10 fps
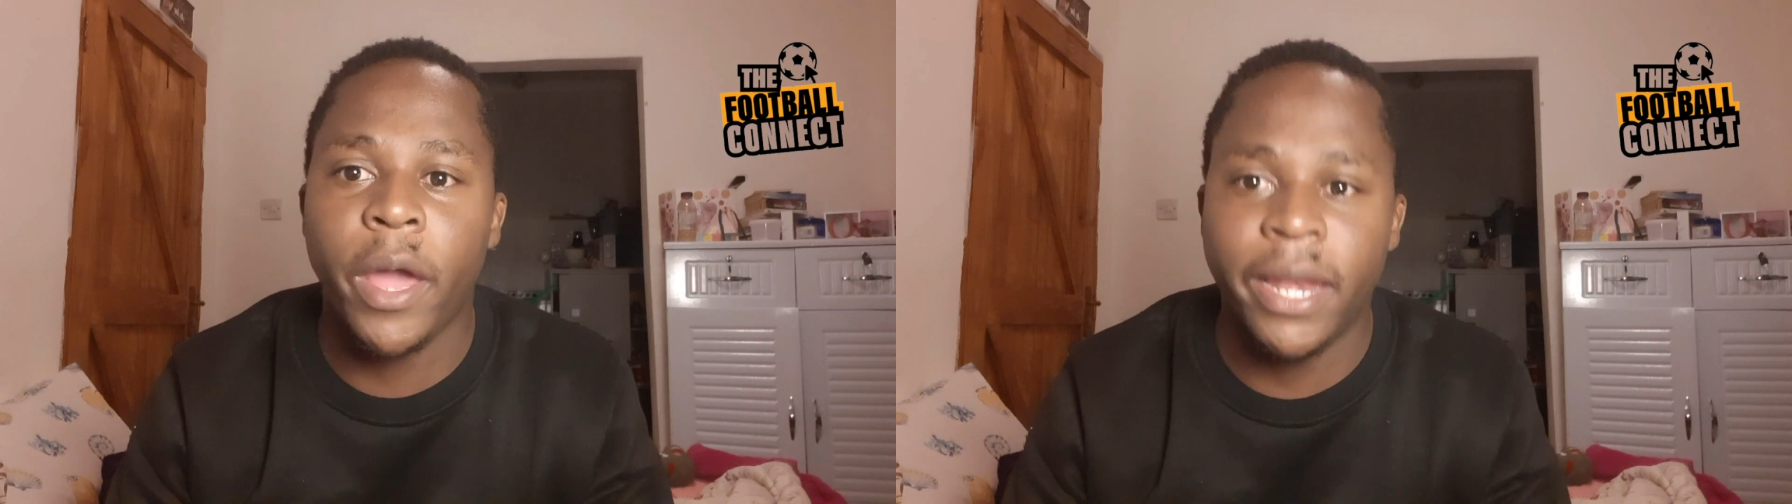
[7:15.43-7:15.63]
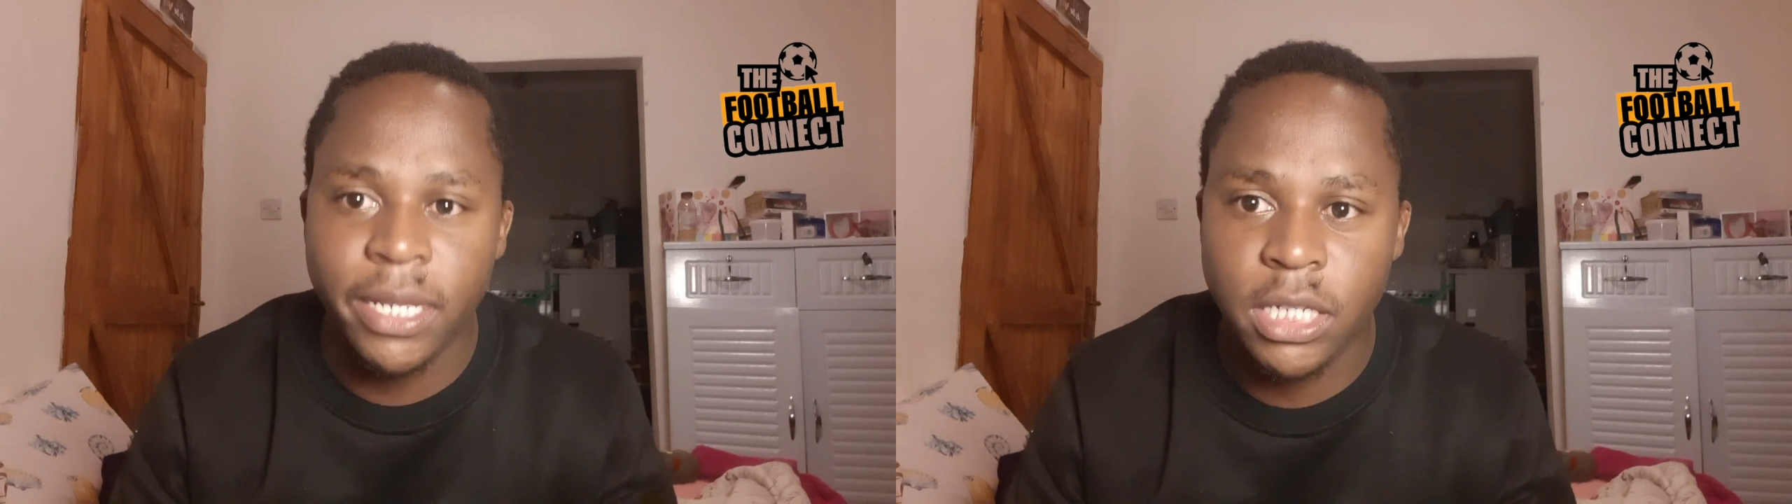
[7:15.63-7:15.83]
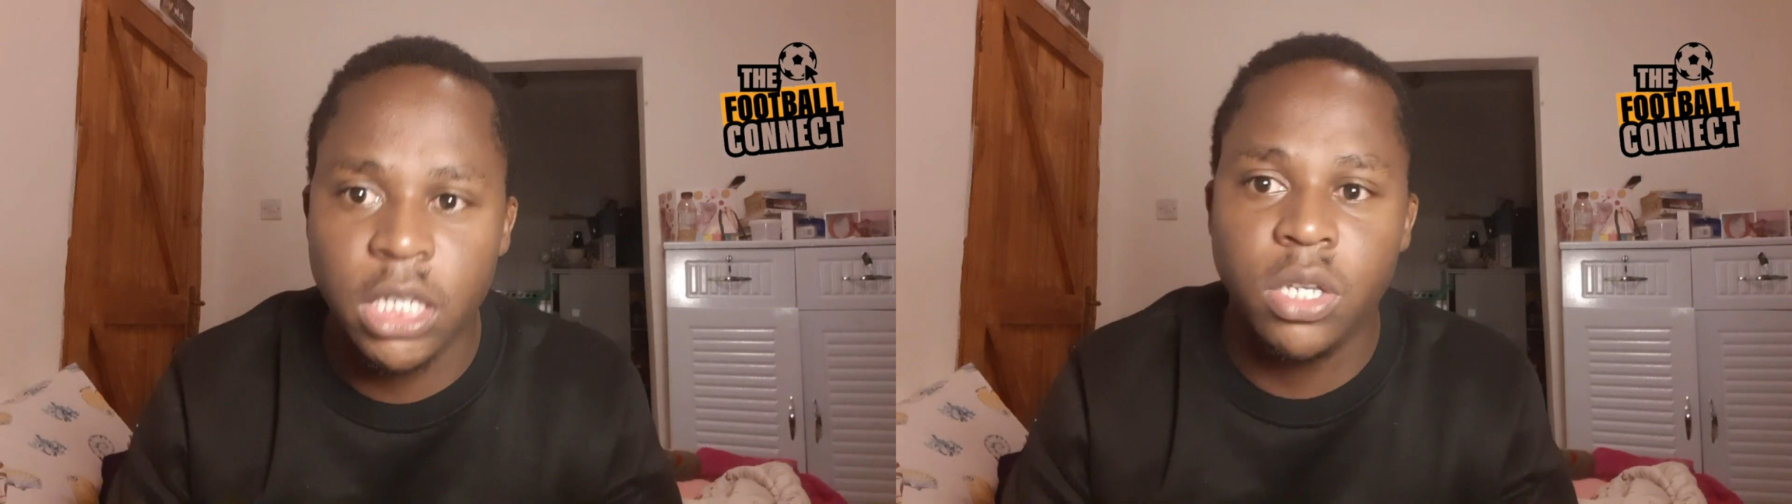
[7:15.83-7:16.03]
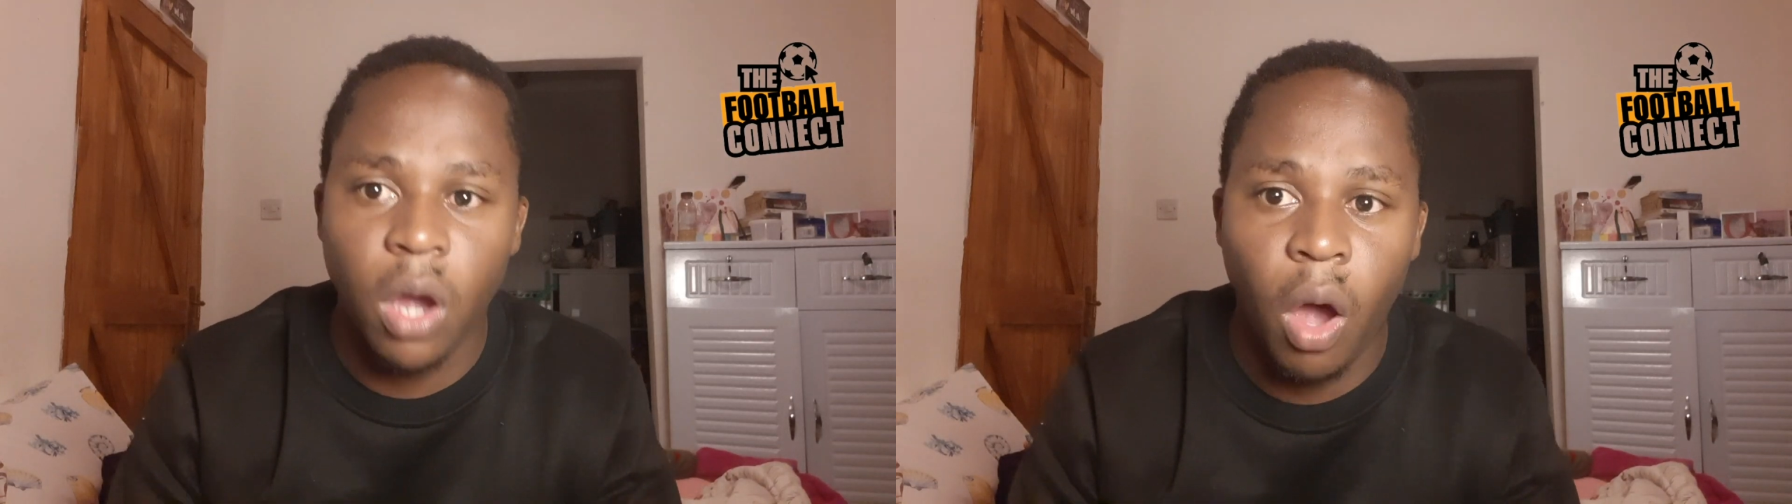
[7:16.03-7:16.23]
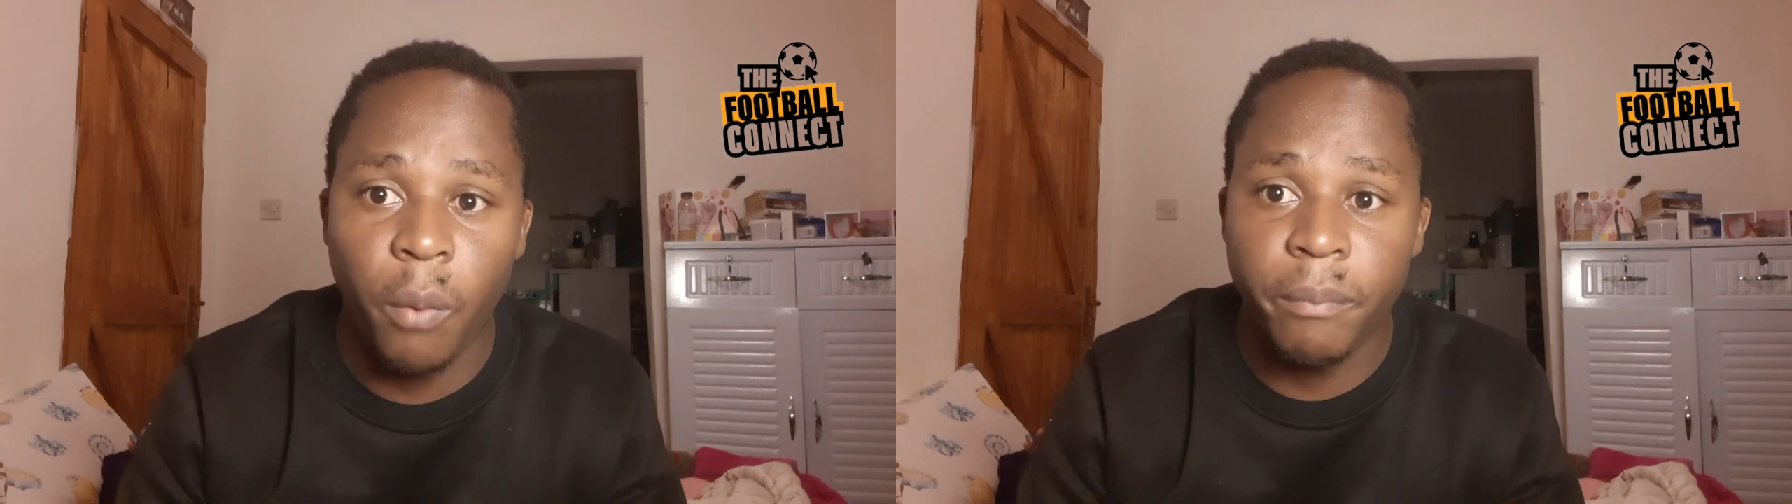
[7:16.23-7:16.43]
a legit
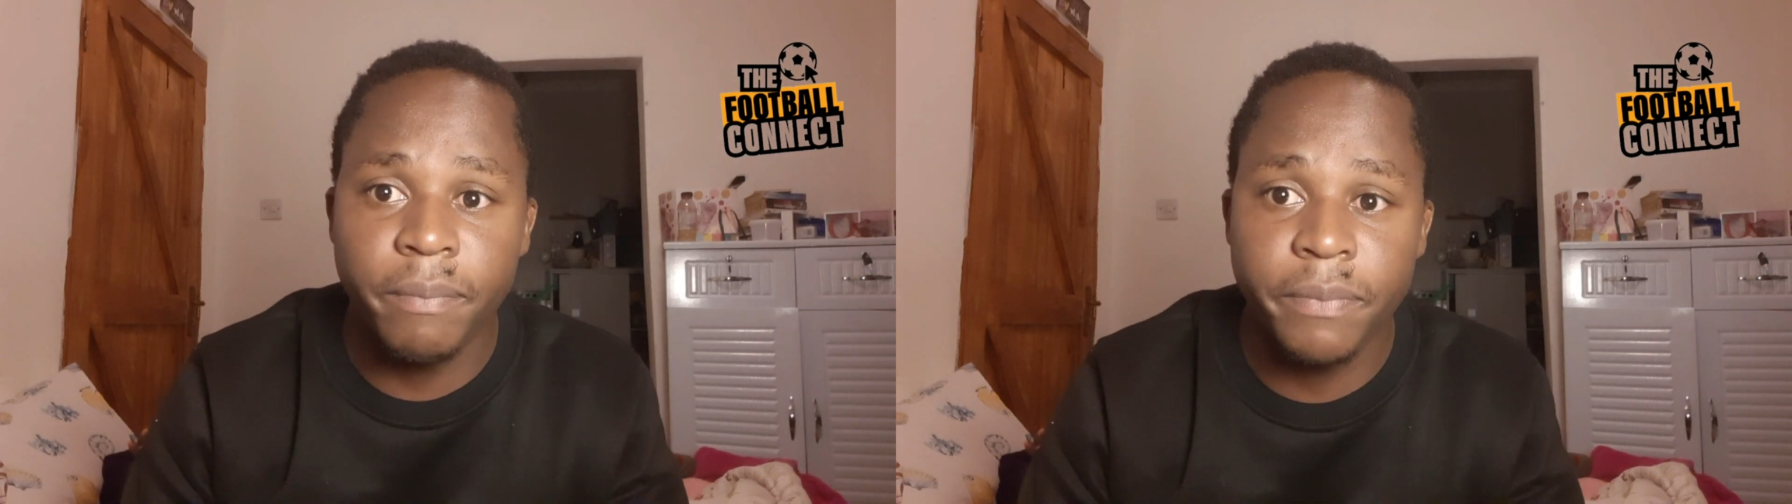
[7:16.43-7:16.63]
goal.